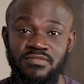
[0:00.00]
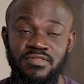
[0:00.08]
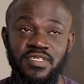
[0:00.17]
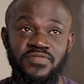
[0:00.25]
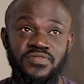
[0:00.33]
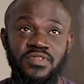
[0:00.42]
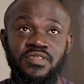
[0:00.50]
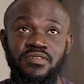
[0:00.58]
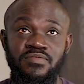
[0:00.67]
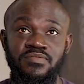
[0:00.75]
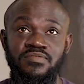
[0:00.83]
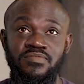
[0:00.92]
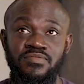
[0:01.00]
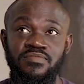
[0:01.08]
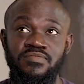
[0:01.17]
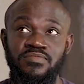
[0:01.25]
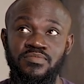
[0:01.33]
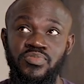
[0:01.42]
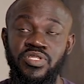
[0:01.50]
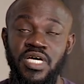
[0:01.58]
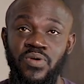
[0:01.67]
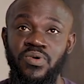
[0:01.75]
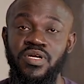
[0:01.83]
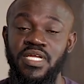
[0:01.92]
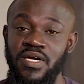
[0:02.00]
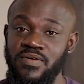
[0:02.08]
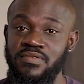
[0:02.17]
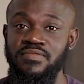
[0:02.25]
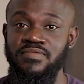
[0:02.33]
definitely put that word out.